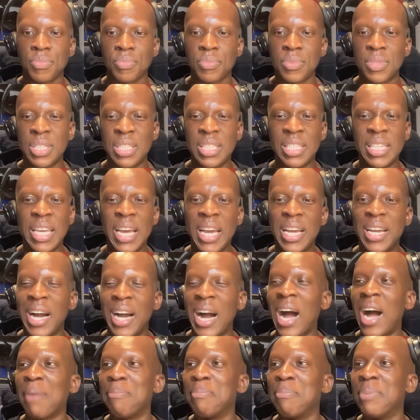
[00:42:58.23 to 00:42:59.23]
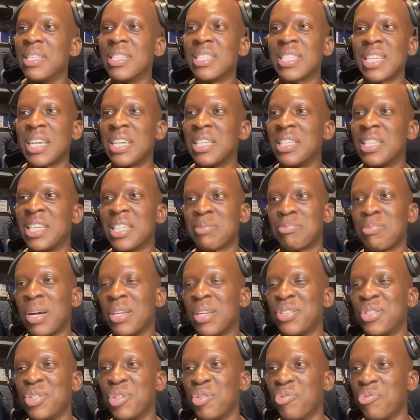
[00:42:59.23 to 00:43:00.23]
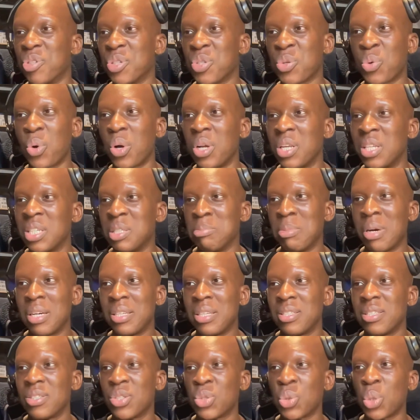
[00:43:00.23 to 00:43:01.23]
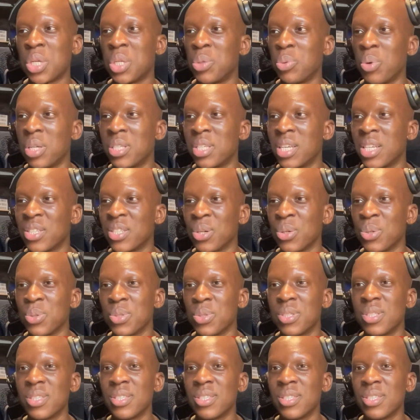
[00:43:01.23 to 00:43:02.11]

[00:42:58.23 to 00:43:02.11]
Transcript: Yeah, I've been saying this, man. Diouf is quality, man. 21 years old.